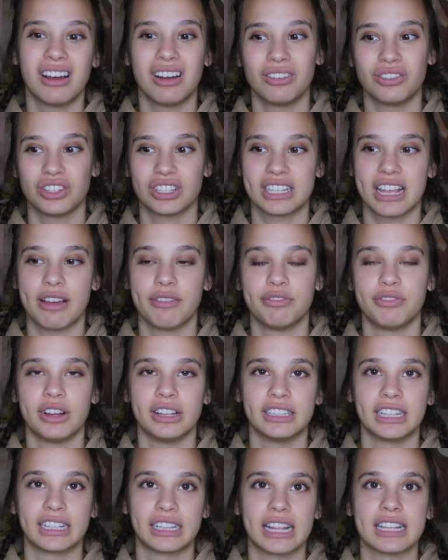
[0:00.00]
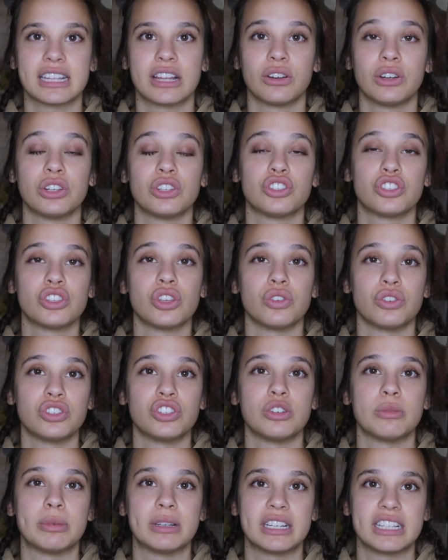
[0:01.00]
oh, just have fun, like that sounded so
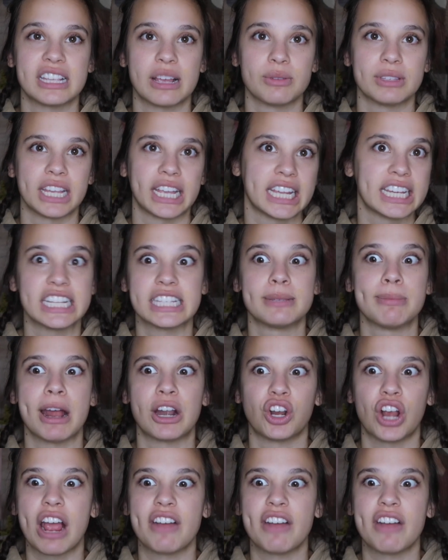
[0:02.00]
stupid because I was like, it doesn't matter,